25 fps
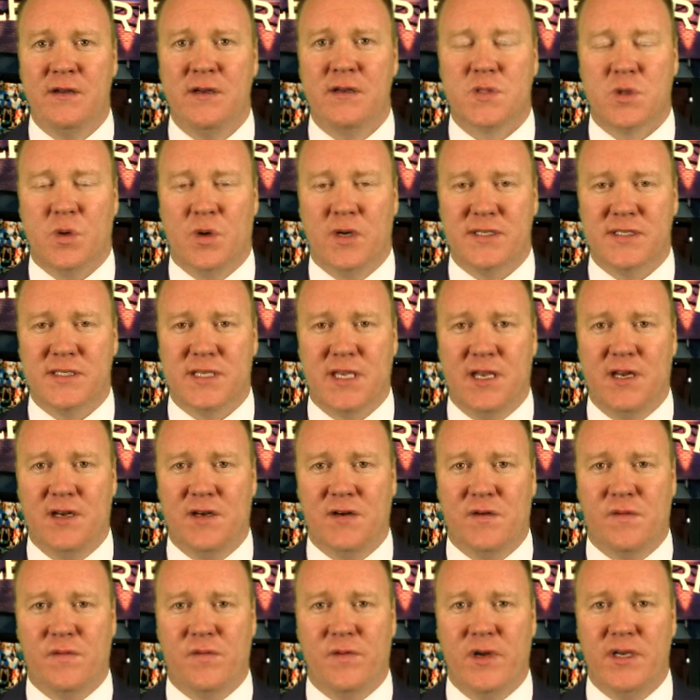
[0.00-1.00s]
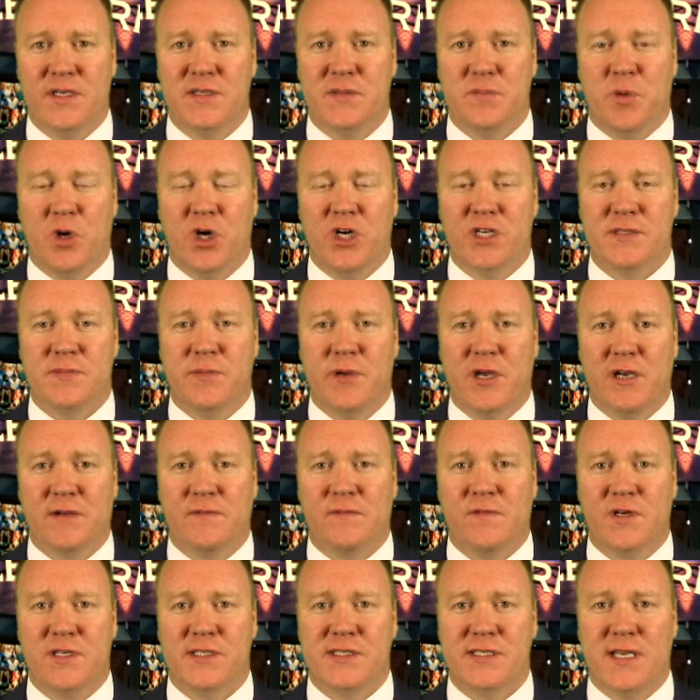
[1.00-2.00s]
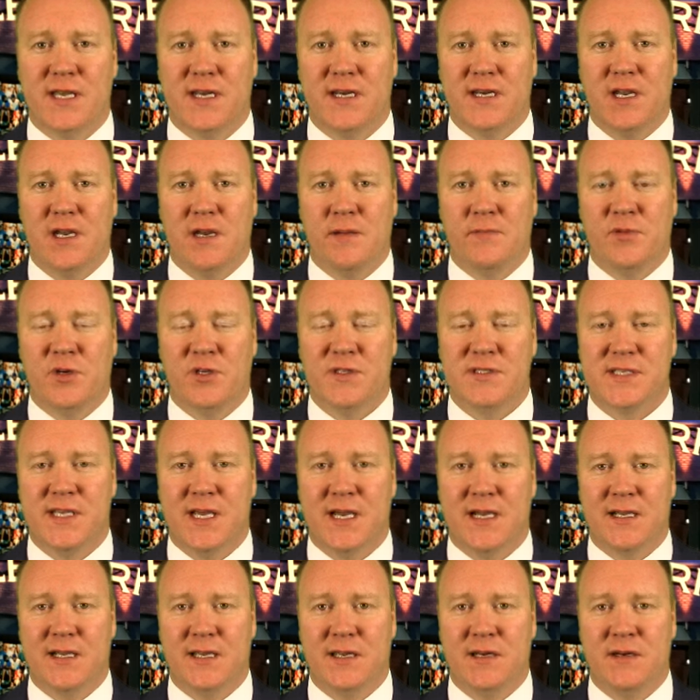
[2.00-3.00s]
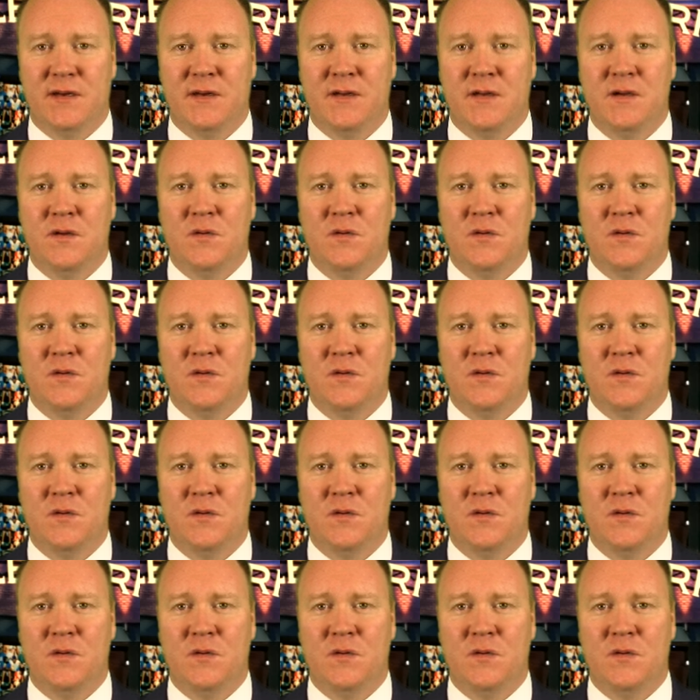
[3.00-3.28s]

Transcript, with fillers: So once again, your free sports pick for Sunday, April 2nd.